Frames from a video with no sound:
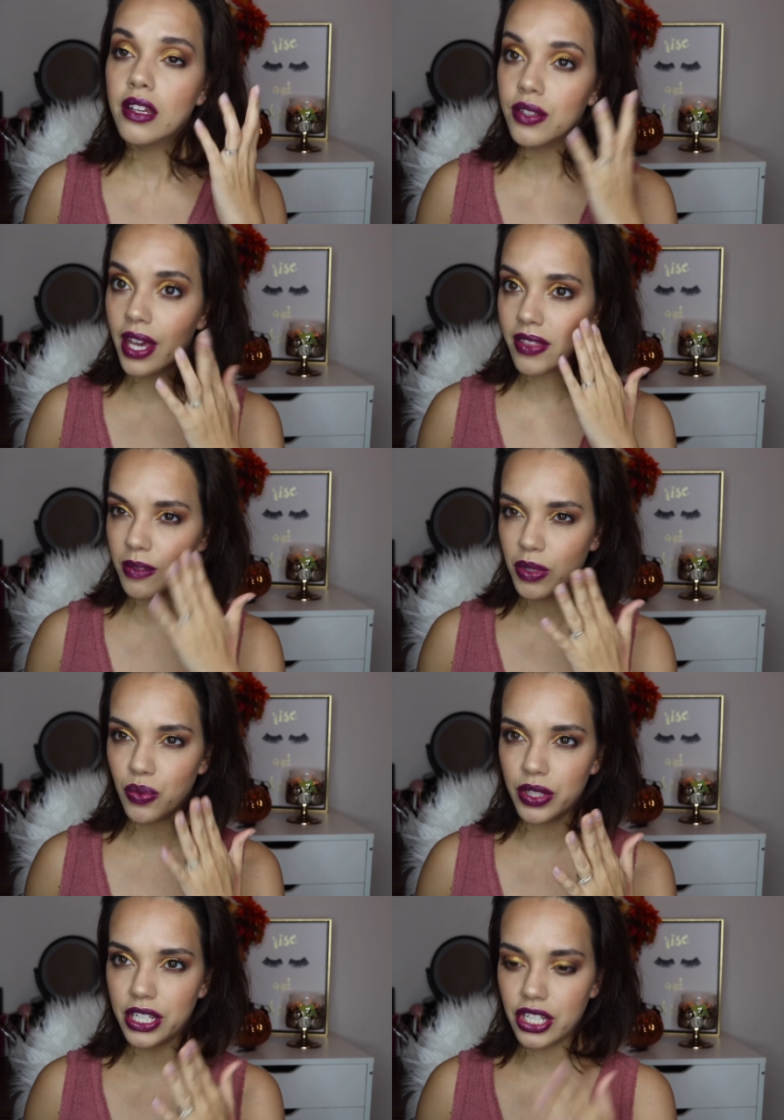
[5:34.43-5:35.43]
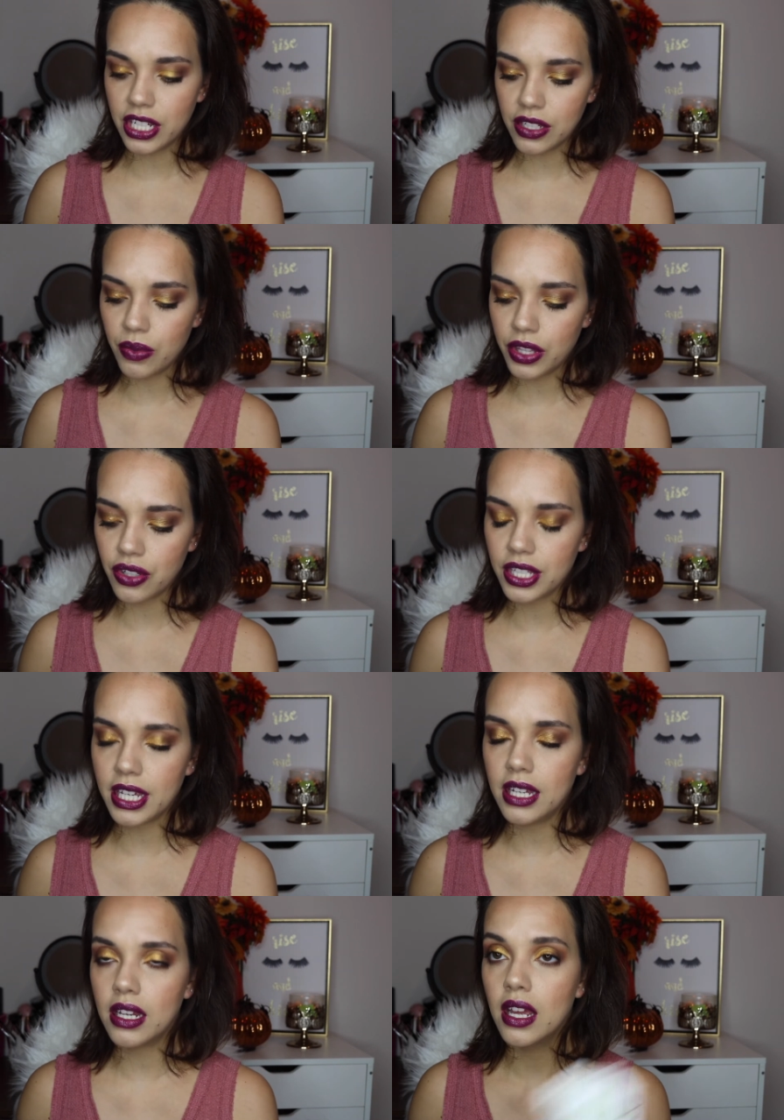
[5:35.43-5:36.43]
you have to be really gentle with your skin.